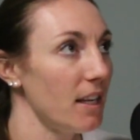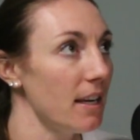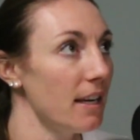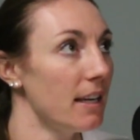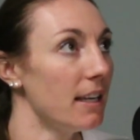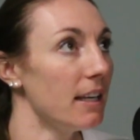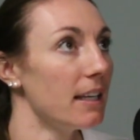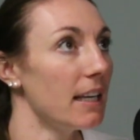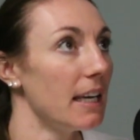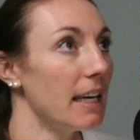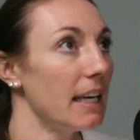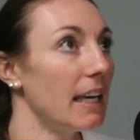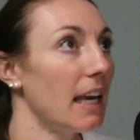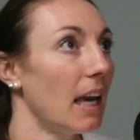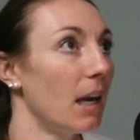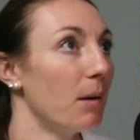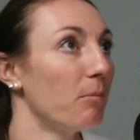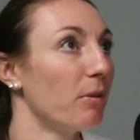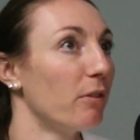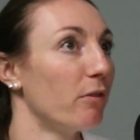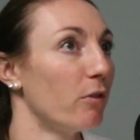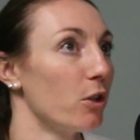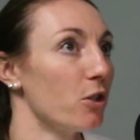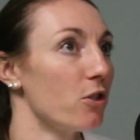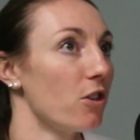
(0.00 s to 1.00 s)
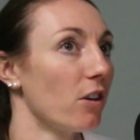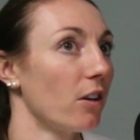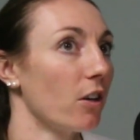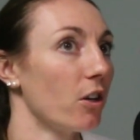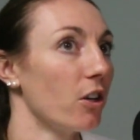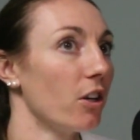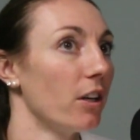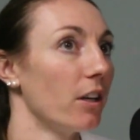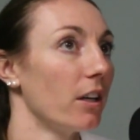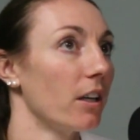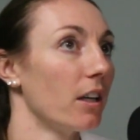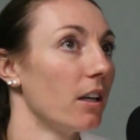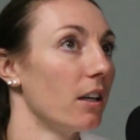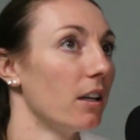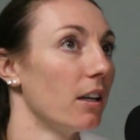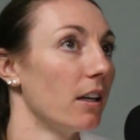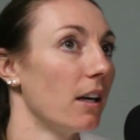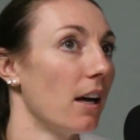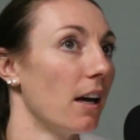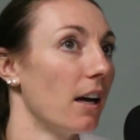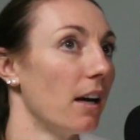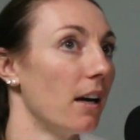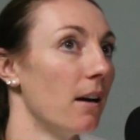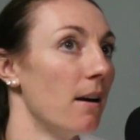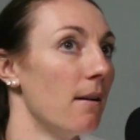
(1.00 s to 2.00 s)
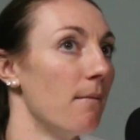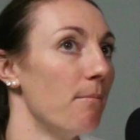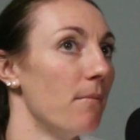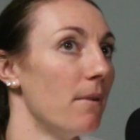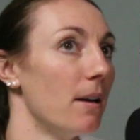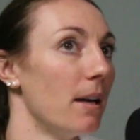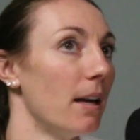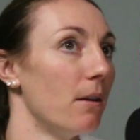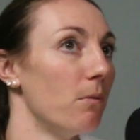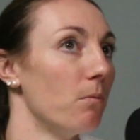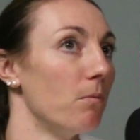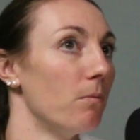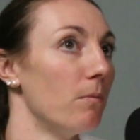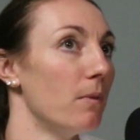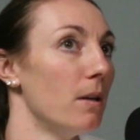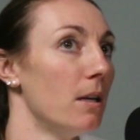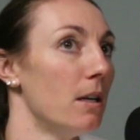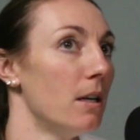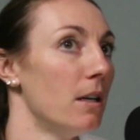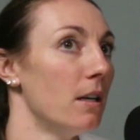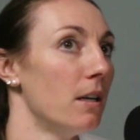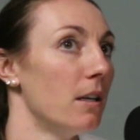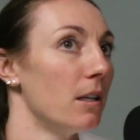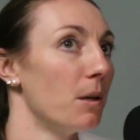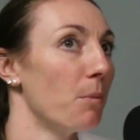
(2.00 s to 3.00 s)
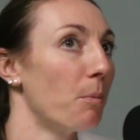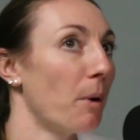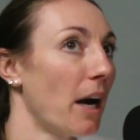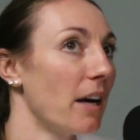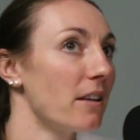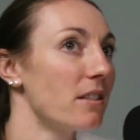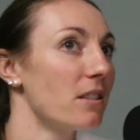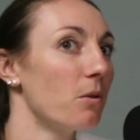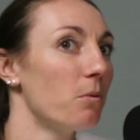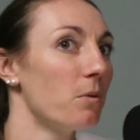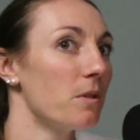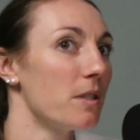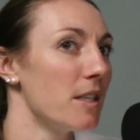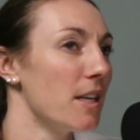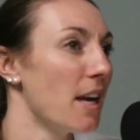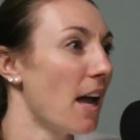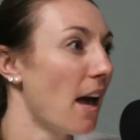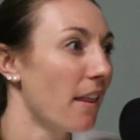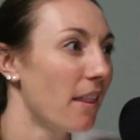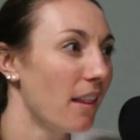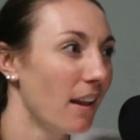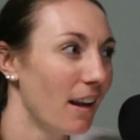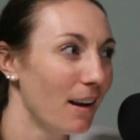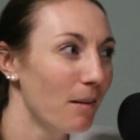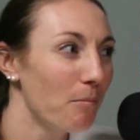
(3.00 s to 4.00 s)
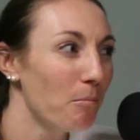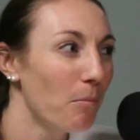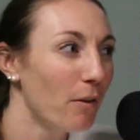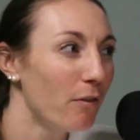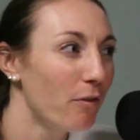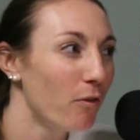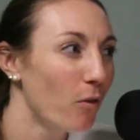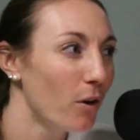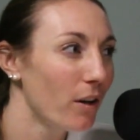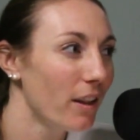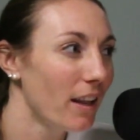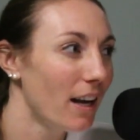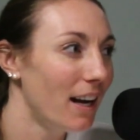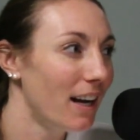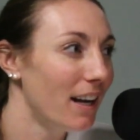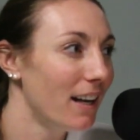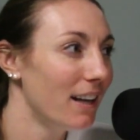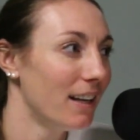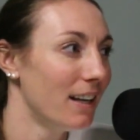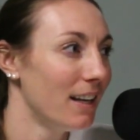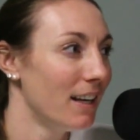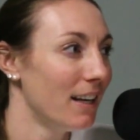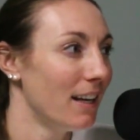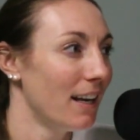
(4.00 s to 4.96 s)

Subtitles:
And he came before John Cook, and Nebraska was nothing before that.